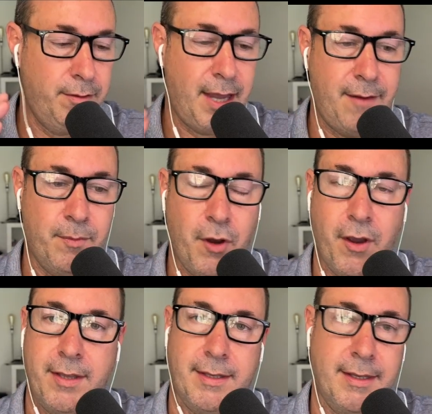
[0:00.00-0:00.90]
David
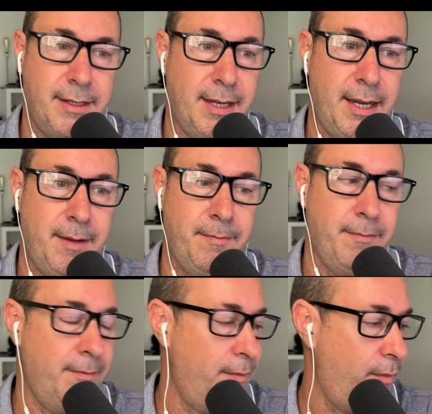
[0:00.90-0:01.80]
Burns and the
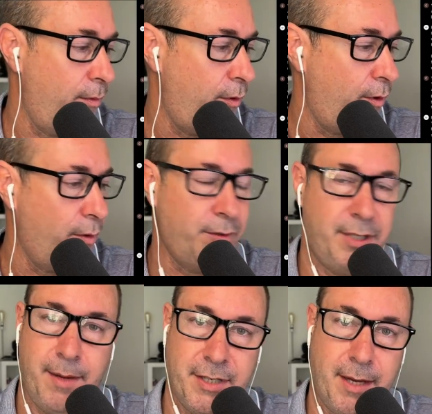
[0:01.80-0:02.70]
team, all
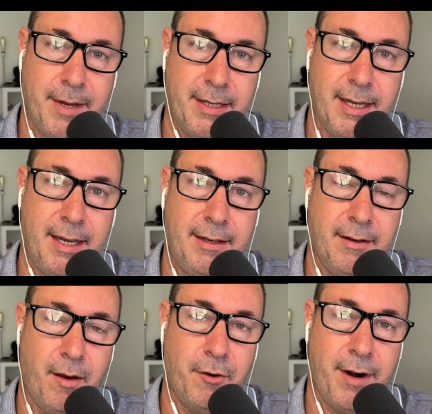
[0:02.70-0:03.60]
Team CBD
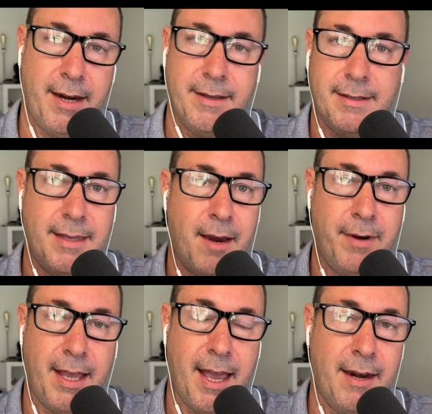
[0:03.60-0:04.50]
operators in that
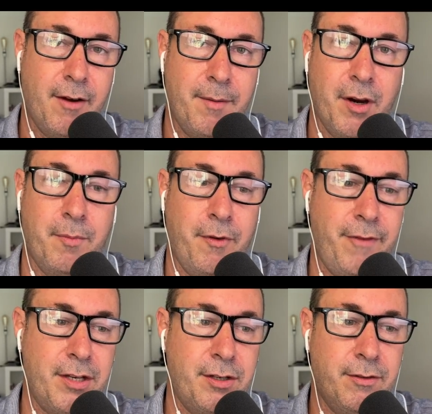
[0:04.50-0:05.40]
regard. I'm not a
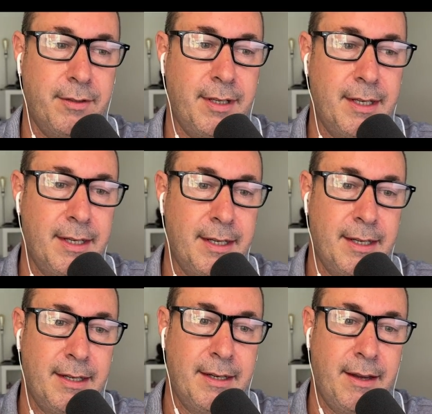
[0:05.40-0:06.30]
professional.
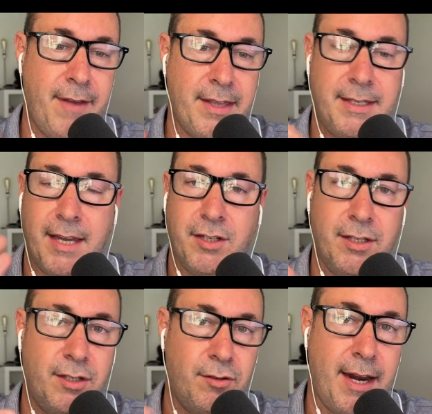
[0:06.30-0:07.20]
I've had
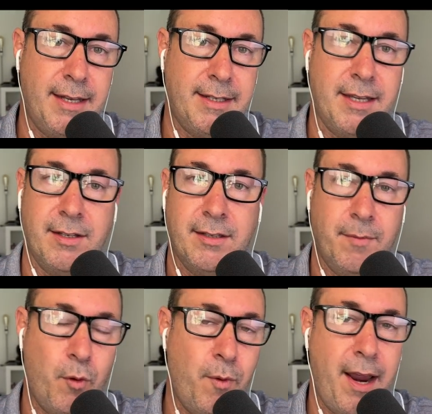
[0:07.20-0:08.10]
sessions, training sessions.
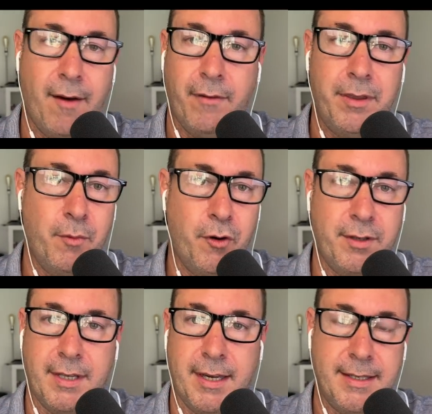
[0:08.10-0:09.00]
I'm aware, I've read the
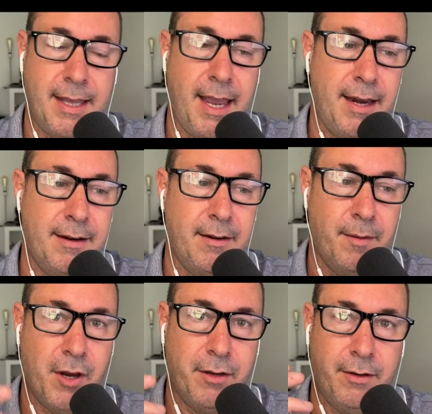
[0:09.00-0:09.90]
books, understand it.
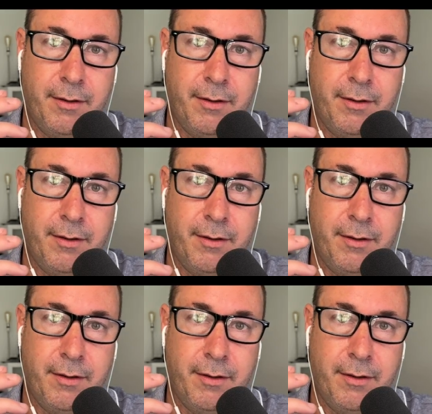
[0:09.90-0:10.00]
I'm not